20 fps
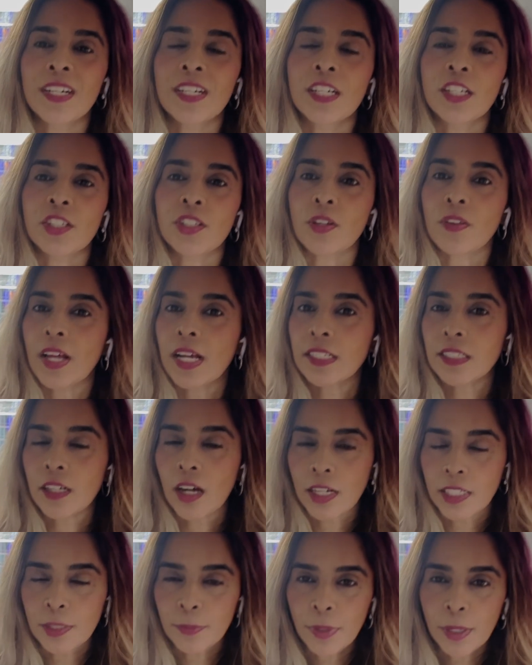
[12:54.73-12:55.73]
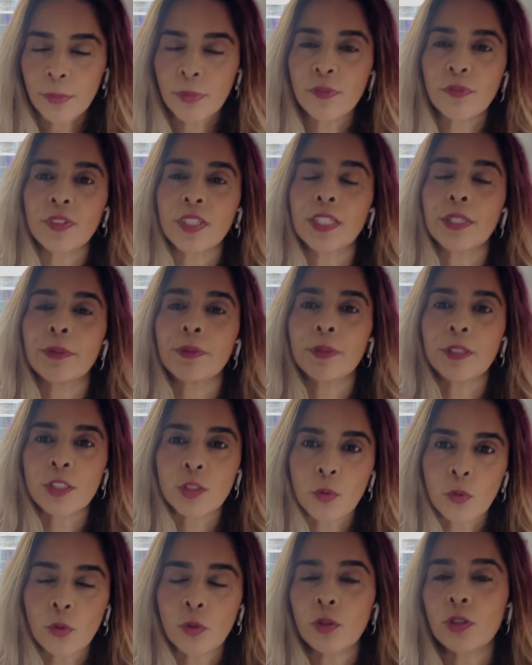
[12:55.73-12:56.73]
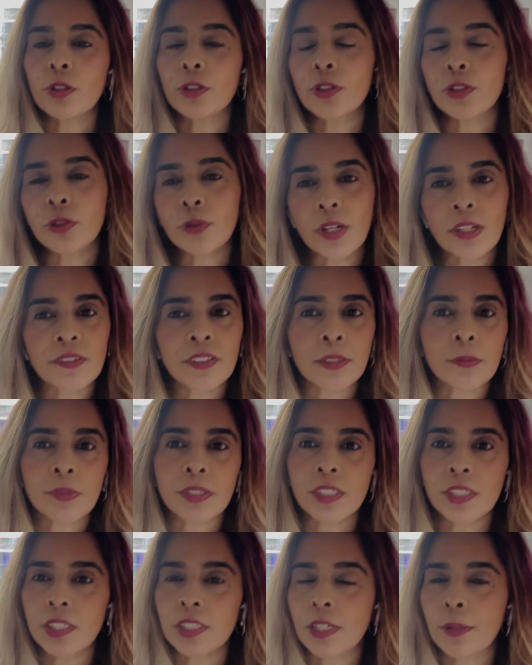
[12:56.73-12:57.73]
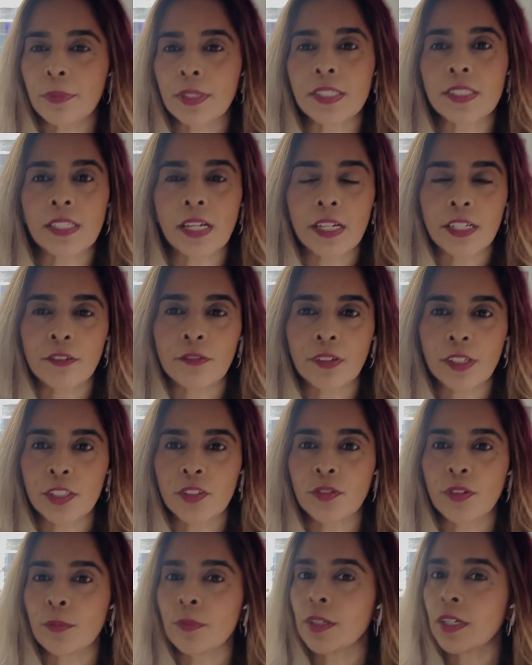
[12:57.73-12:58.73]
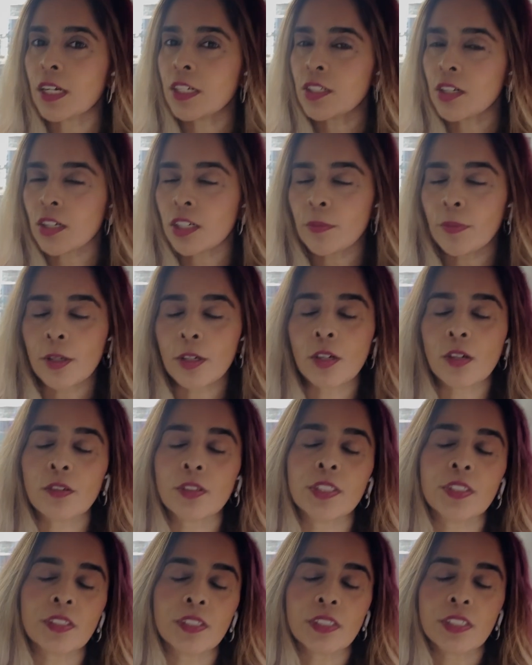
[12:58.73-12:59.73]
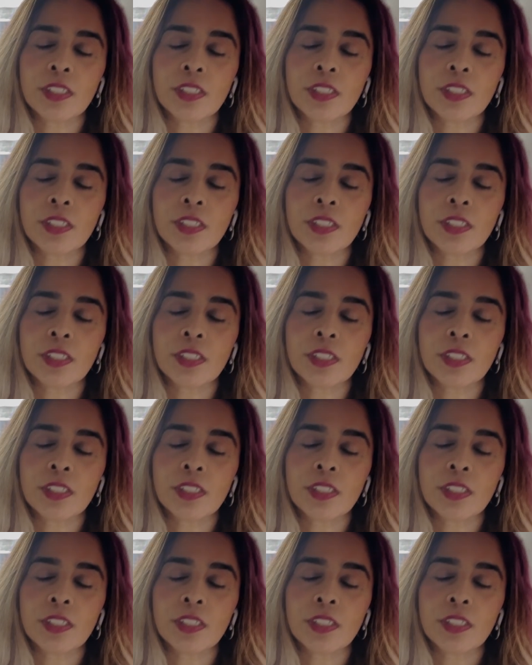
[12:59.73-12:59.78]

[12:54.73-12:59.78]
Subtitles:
So that's ospemifene, and it's oral. You do have some systemic side effects from it. I talk about all these in